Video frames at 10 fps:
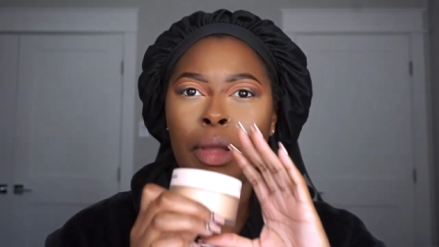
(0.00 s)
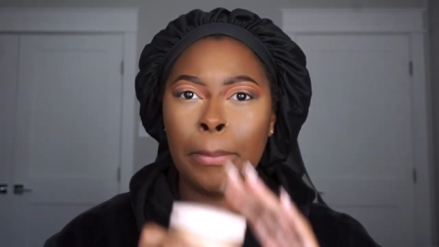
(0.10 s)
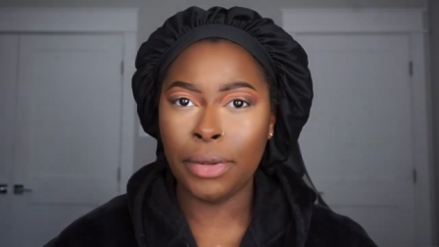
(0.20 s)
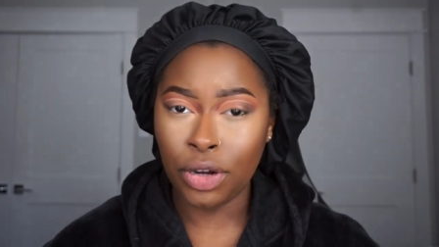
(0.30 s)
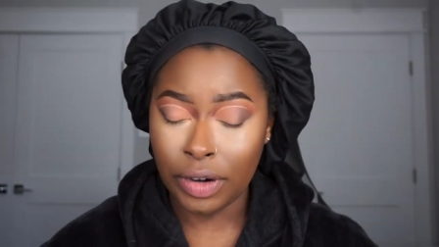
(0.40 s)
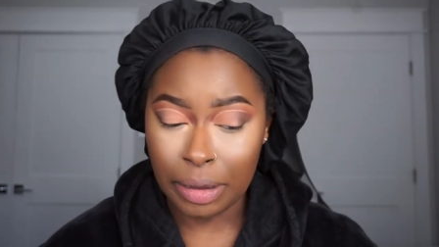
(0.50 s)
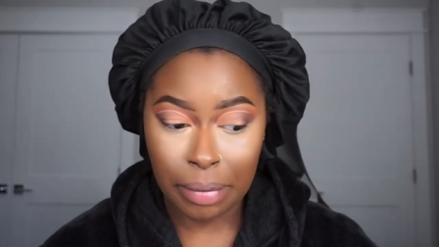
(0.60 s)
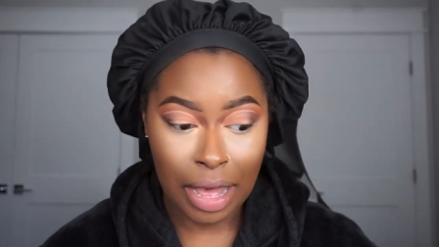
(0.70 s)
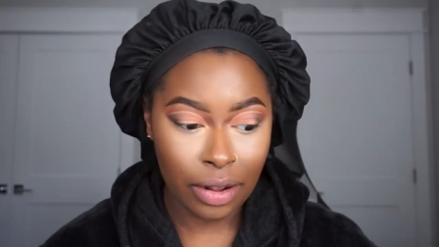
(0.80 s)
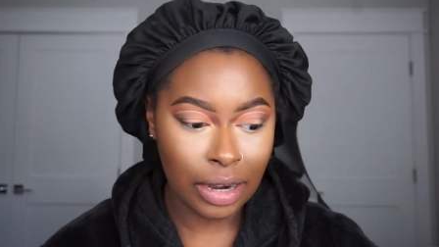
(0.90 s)
blurring
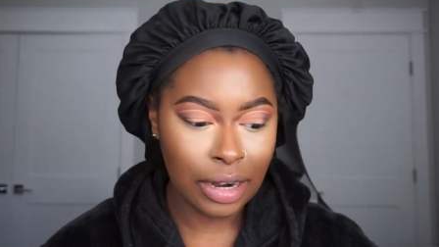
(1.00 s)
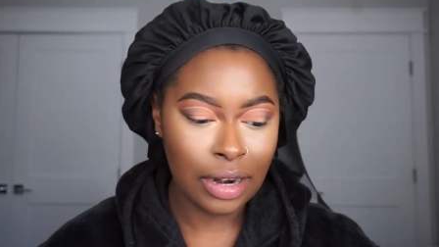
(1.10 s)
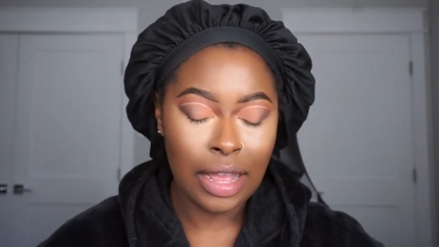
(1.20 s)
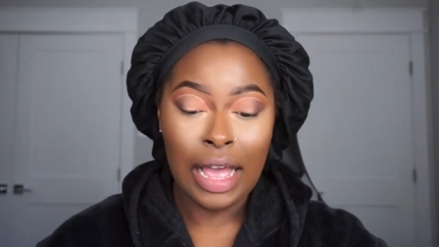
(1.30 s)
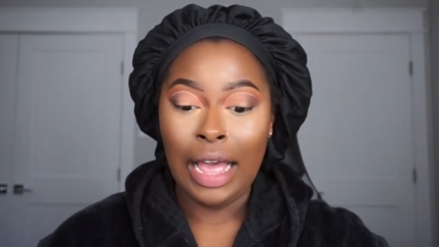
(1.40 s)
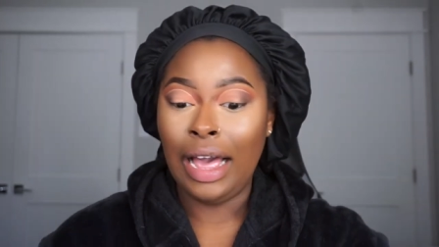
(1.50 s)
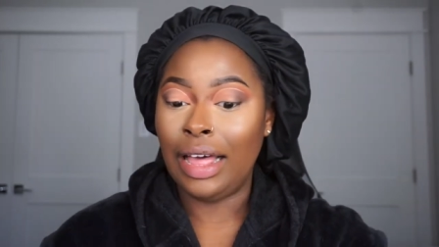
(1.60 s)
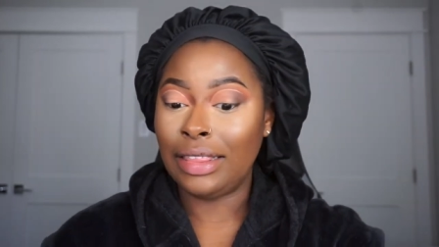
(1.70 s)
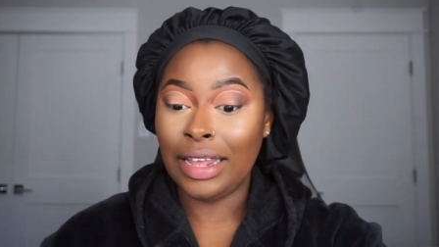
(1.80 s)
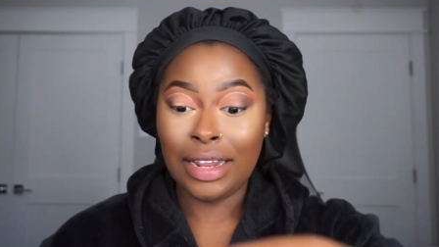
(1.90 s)
powder
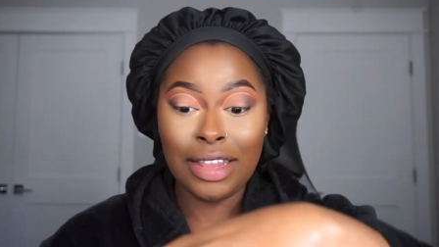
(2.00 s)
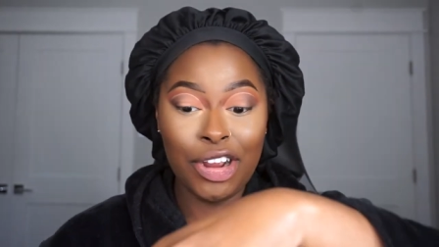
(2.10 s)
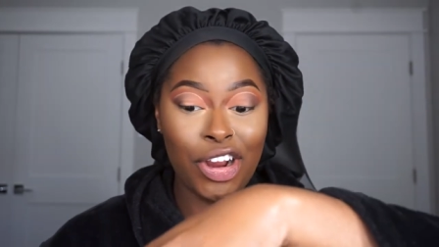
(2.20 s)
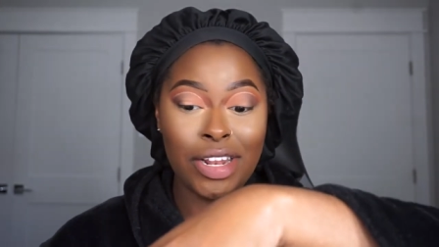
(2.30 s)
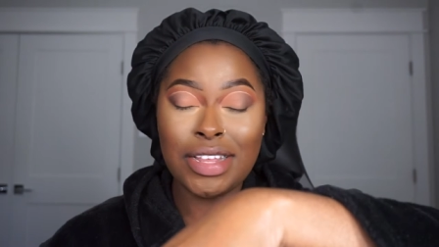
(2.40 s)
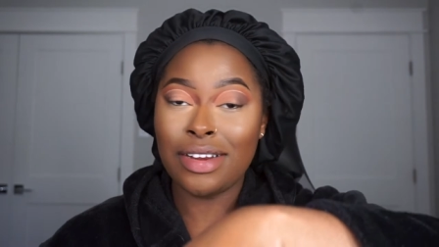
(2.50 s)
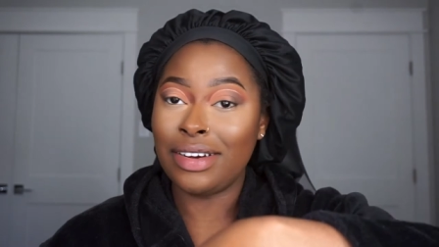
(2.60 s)
a lot of the girlies